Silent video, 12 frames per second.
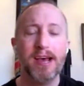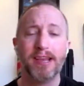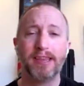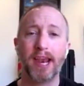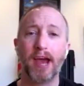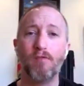
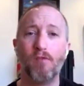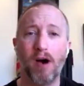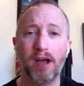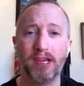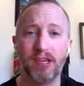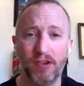that I
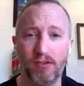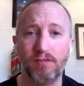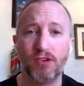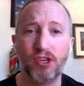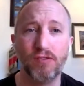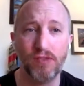want you
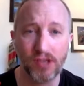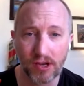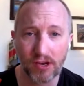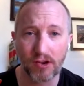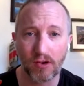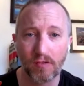to
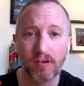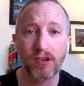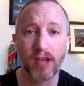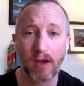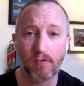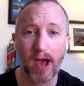do to
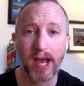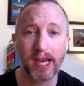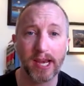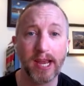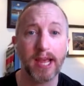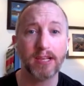get
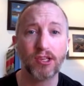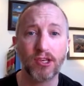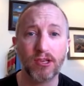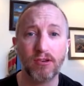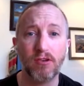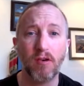ready is
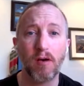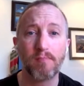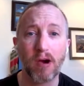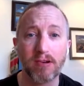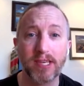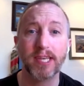to
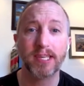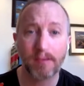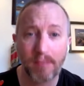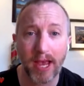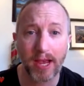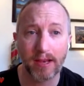
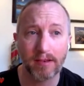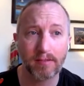participate.